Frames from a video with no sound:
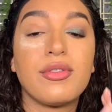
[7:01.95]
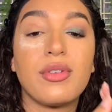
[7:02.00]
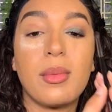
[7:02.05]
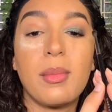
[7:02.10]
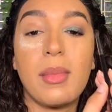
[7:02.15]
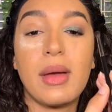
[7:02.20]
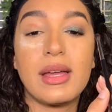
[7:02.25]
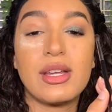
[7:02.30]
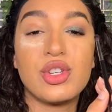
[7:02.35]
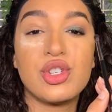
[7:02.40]

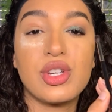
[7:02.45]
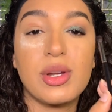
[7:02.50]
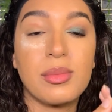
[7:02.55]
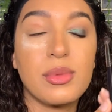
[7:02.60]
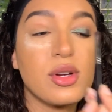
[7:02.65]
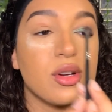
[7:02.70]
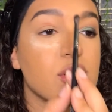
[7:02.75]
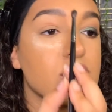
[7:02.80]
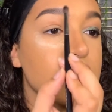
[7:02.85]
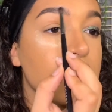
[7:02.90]
from my
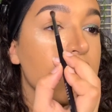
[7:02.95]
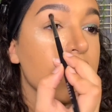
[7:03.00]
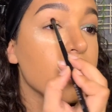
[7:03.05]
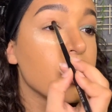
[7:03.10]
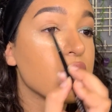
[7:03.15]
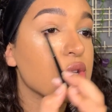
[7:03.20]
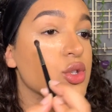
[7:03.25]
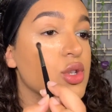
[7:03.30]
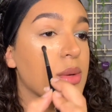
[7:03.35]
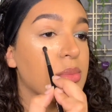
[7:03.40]
shimmers,
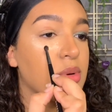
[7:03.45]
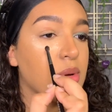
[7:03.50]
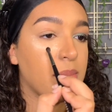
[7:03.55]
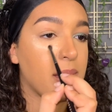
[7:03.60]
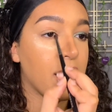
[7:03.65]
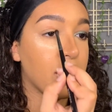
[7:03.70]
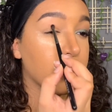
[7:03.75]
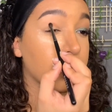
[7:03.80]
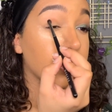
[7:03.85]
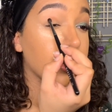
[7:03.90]
so I put
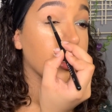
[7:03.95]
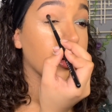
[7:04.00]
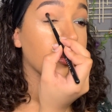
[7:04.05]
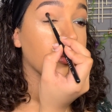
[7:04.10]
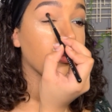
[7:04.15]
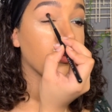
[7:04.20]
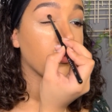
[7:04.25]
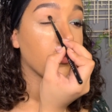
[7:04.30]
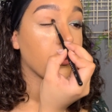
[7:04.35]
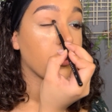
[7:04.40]
powder here
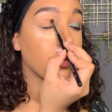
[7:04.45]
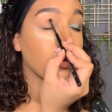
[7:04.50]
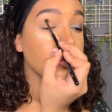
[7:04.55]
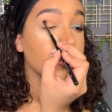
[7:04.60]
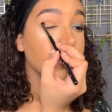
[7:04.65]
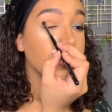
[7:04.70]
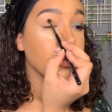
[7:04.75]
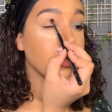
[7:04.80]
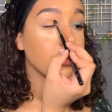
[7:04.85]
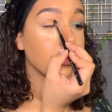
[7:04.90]
for
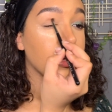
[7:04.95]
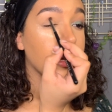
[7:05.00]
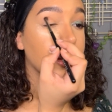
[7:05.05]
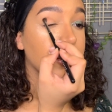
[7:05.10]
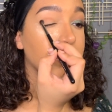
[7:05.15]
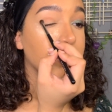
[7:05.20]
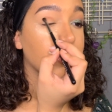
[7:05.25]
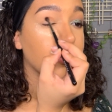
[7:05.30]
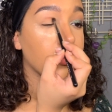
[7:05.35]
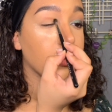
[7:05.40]
this side.